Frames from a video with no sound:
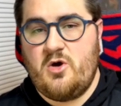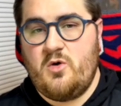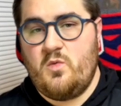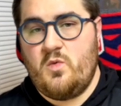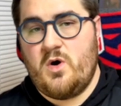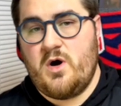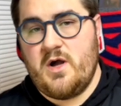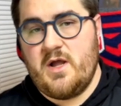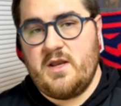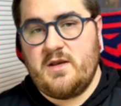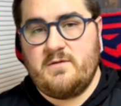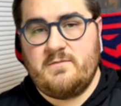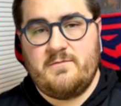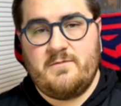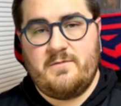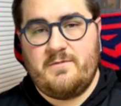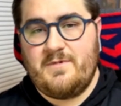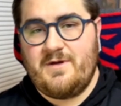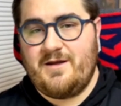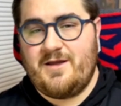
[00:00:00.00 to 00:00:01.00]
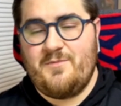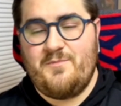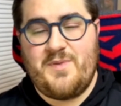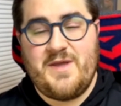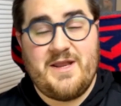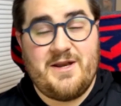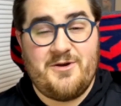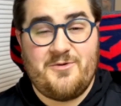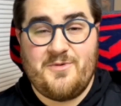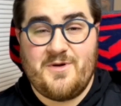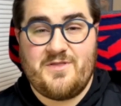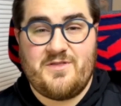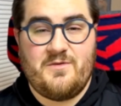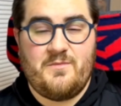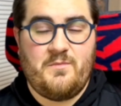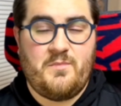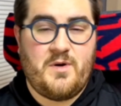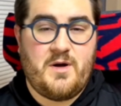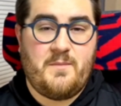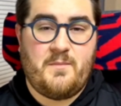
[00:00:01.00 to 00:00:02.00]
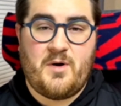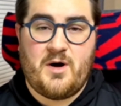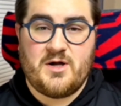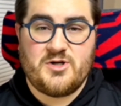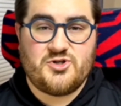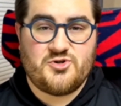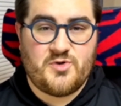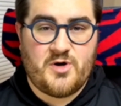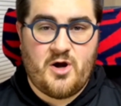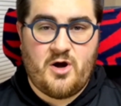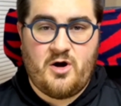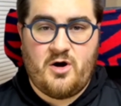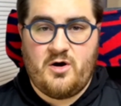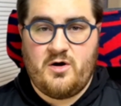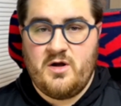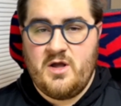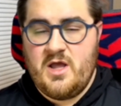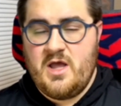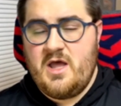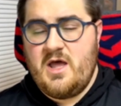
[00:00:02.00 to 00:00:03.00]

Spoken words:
one competed with them but Montreal.